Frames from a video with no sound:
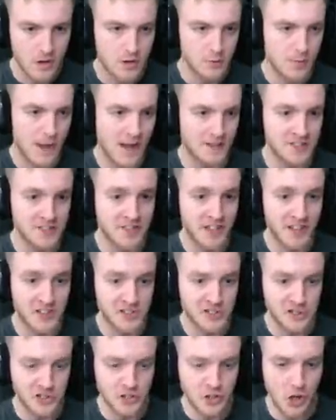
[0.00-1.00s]
Back to stage.
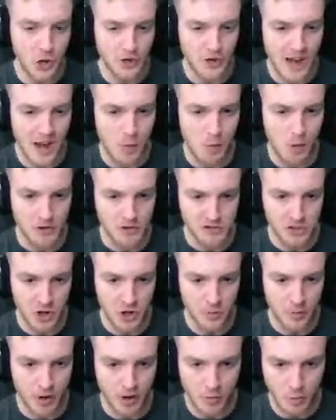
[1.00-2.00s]
She should go down one
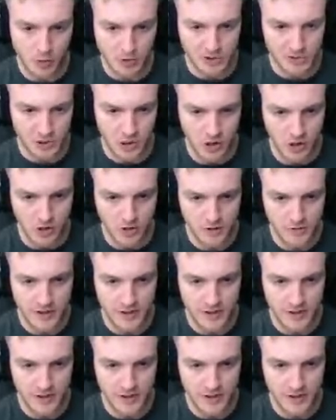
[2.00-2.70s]
shot, bro. One shot.